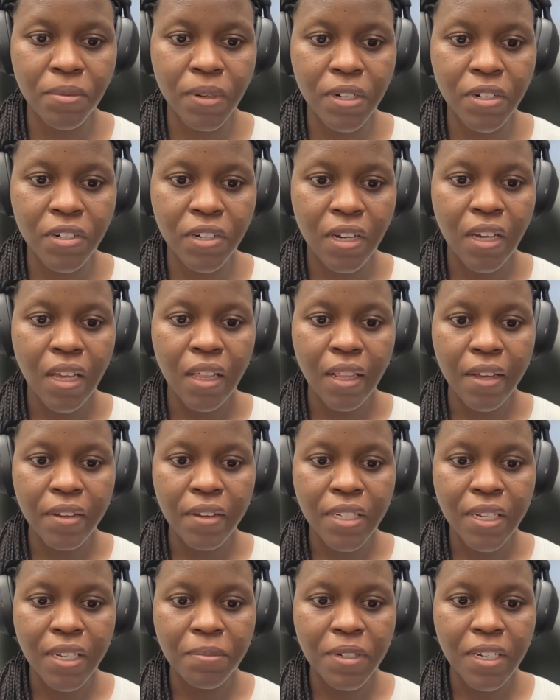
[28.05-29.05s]
which
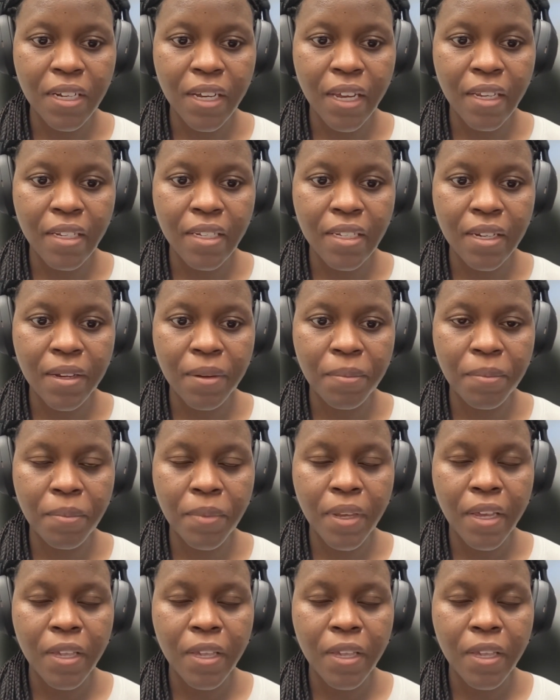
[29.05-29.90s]
allows them to get some